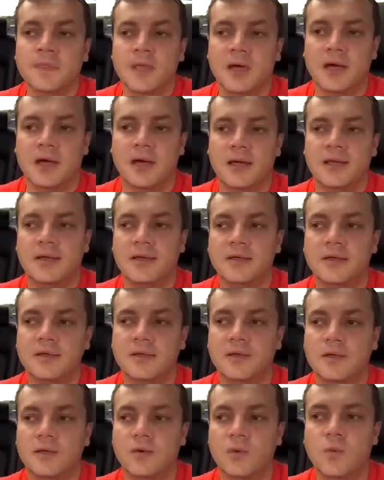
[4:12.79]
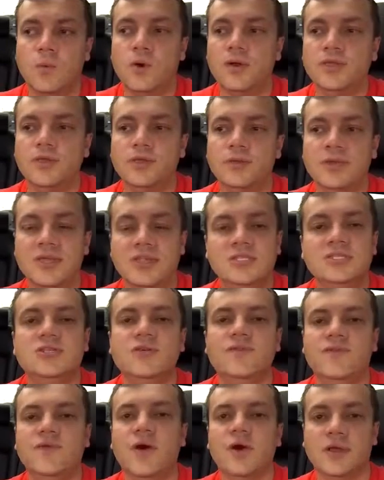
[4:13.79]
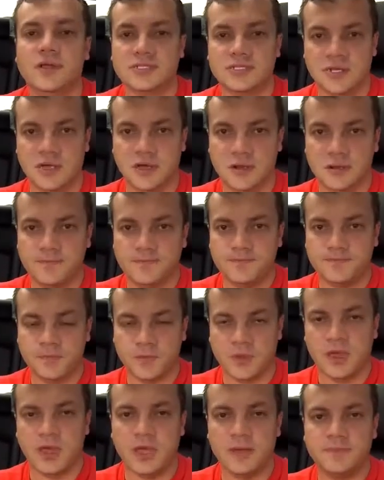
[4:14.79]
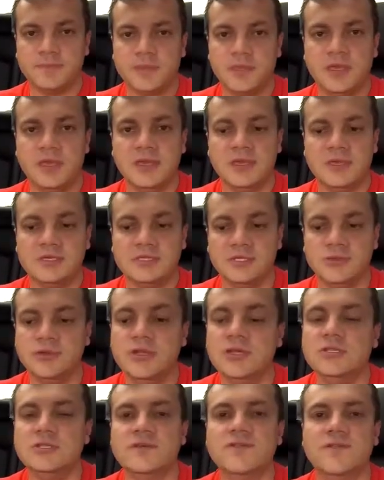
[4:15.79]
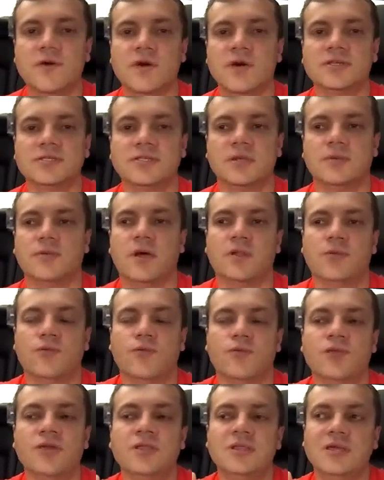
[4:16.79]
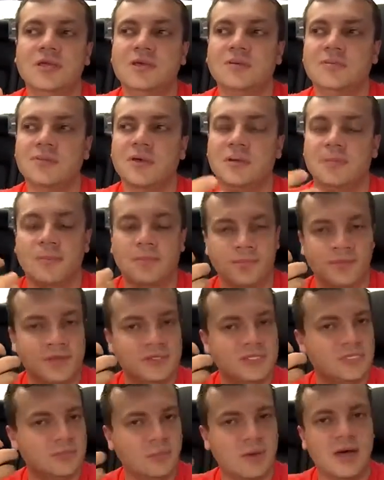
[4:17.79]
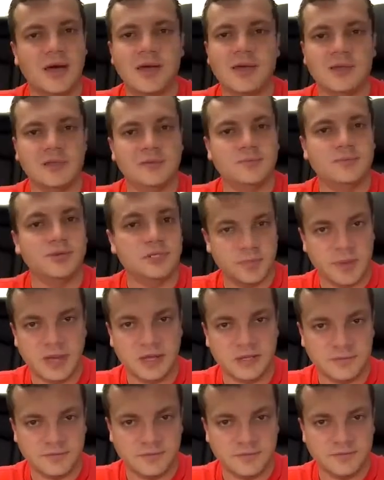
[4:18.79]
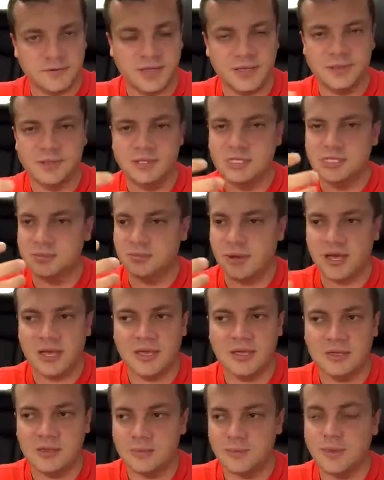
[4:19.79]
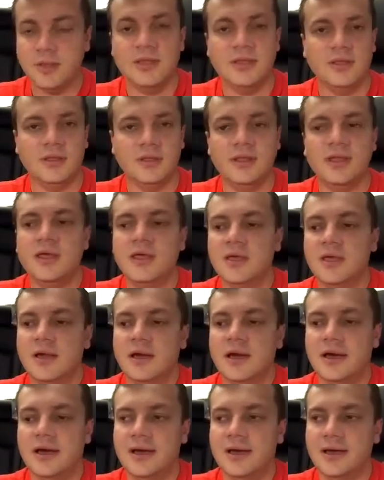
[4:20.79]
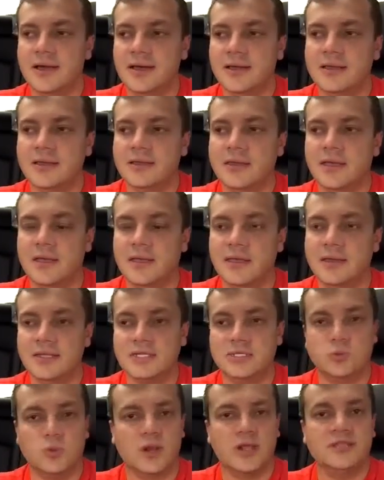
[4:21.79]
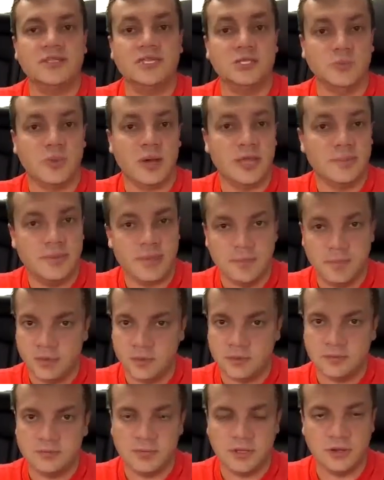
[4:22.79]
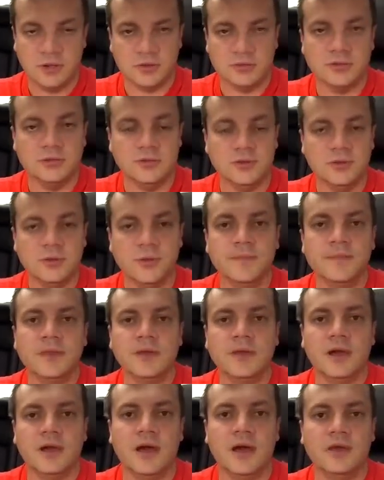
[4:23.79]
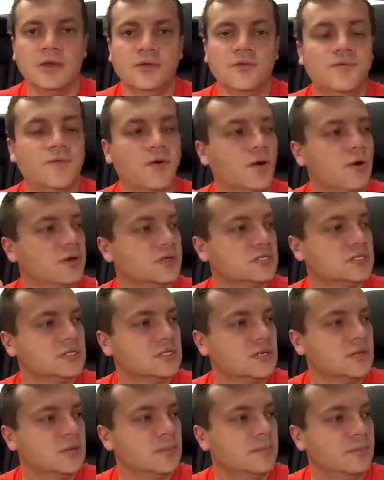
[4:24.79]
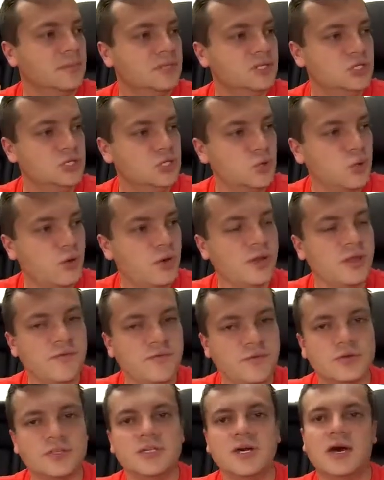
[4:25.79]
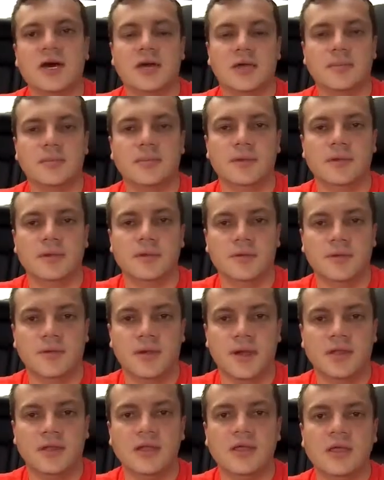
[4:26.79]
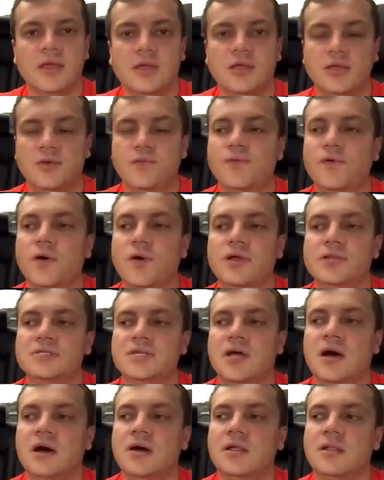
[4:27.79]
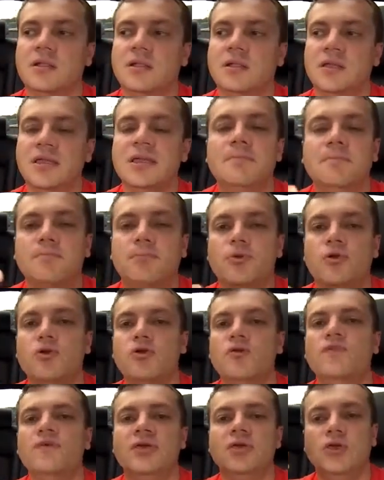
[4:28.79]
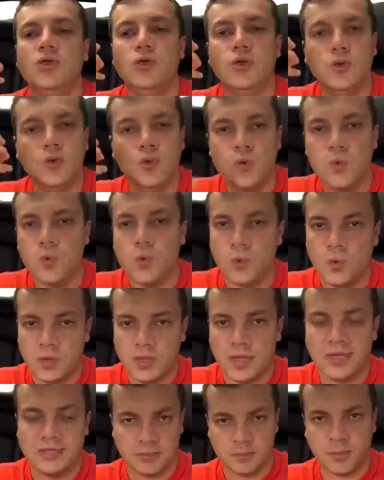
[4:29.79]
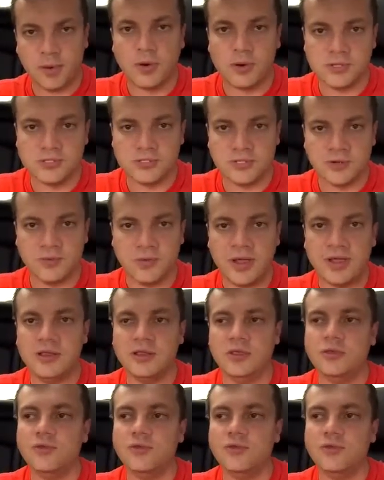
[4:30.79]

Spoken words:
What you need to focus on, okay, is you need to focus on really, this is my perspective, okay, this is my opinion, and this is what I teach my people, you know, to do. You focus majority of your time, right, you focus on improving you as a person, right?